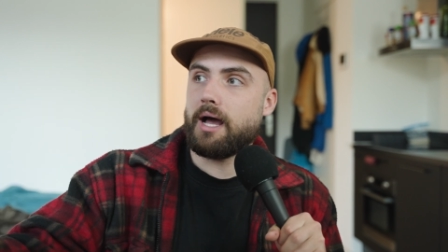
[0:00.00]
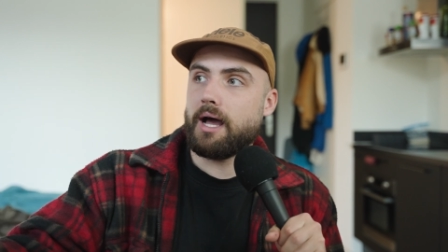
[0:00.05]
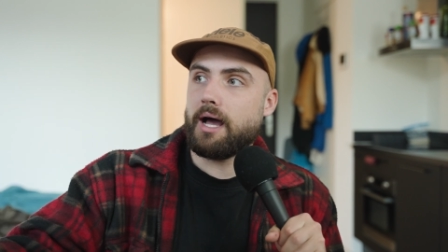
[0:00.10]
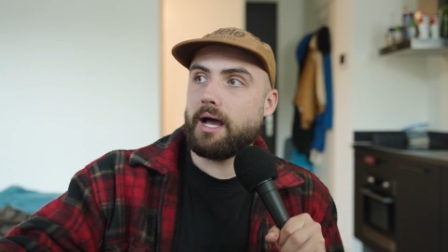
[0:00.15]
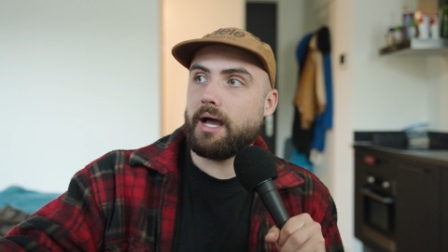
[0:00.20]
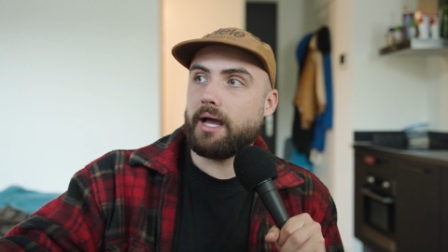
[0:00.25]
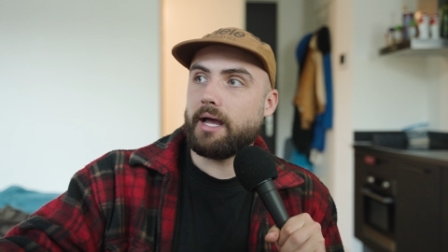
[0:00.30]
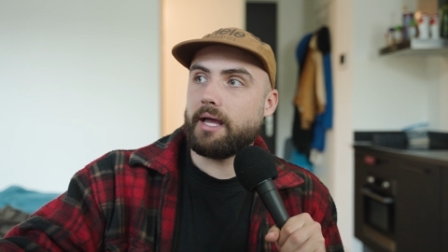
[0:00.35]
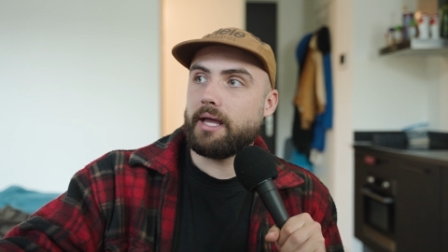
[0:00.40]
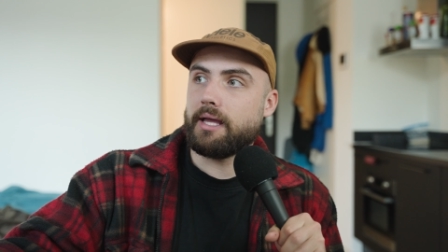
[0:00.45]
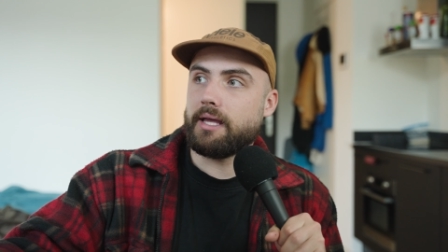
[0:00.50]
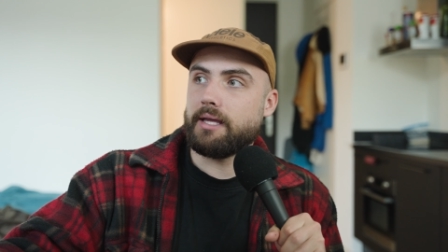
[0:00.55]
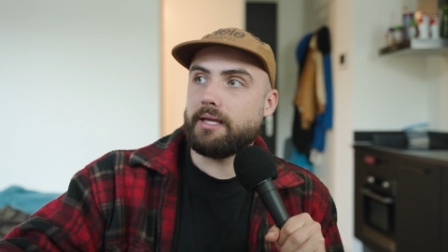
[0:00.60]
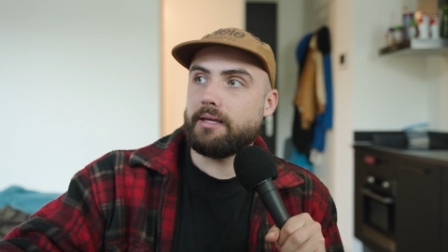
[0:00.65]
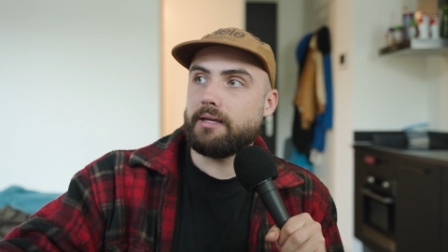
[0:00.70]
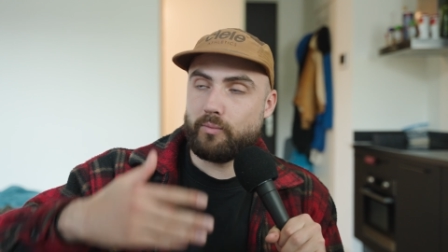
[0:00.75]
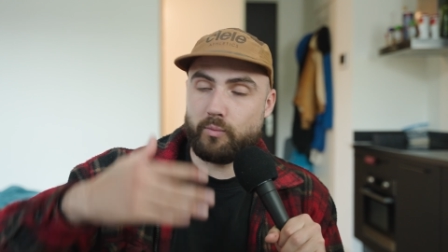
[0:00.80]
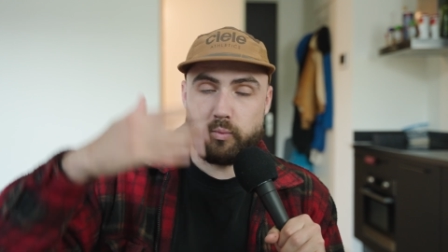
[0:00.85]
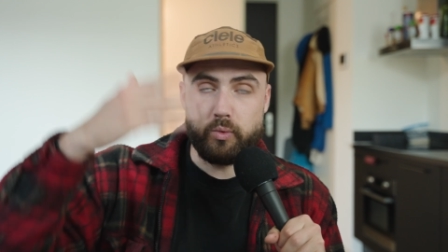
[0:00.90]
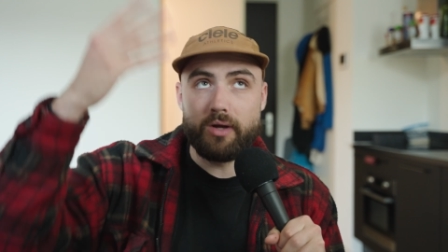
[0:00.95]
I
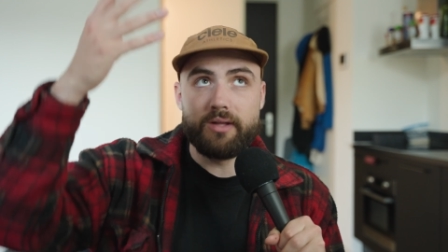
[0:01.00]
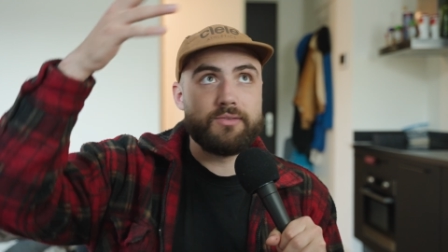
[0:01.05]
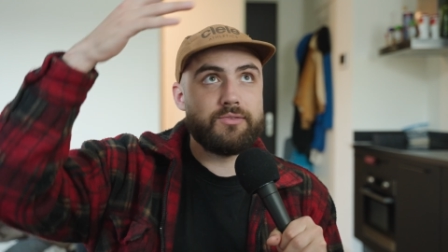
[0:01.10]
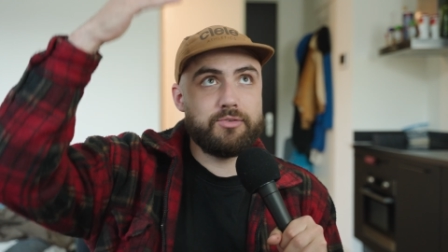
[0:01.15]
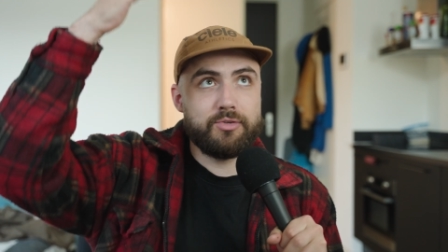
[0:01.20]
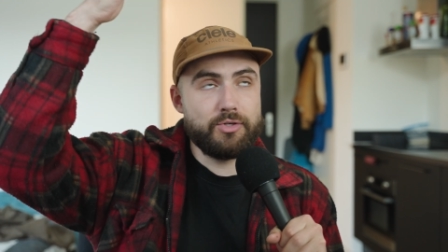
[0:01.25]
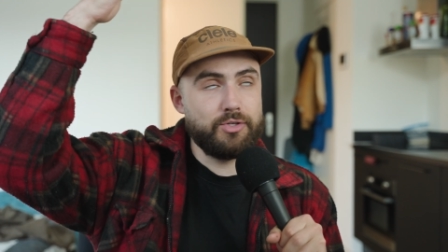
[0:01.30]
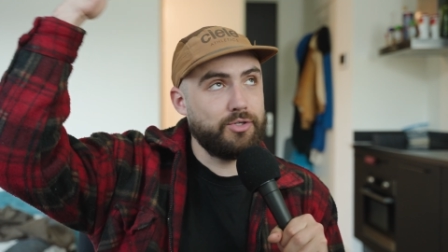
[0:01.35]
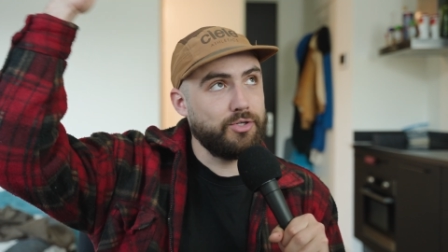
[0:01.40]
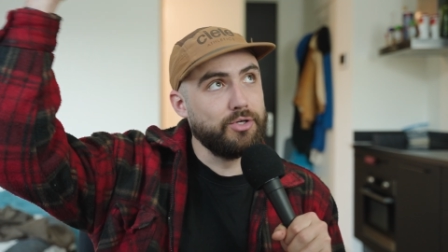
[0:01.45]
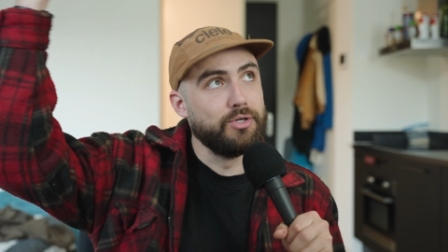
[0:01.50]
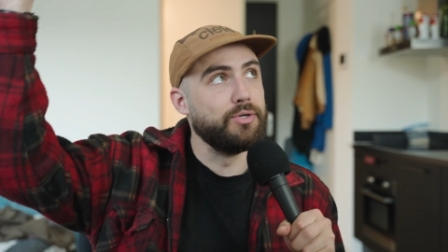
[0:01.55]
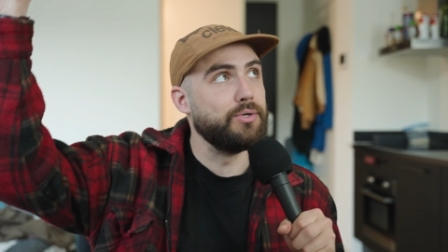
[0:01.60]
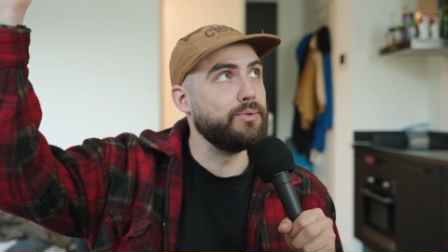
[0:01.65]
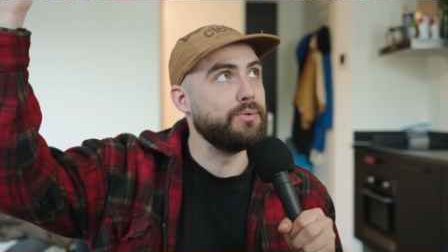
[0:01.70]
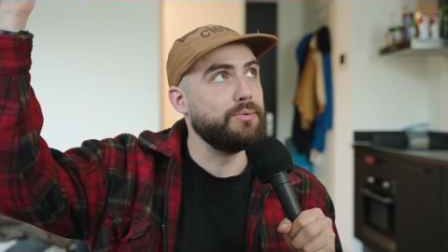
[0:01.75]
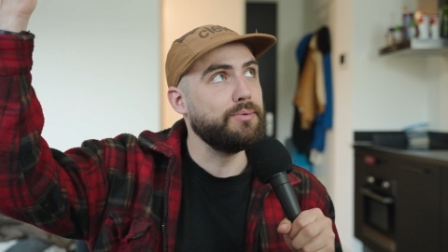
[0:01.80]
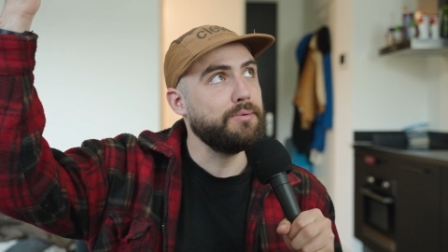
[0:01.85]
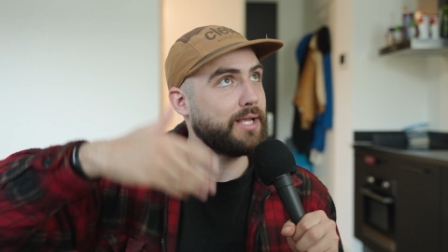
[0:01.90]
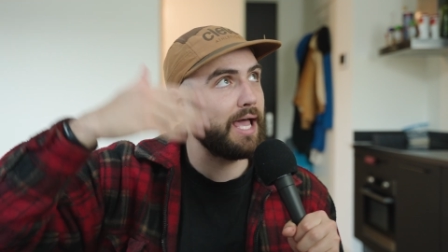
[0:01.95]
want to do,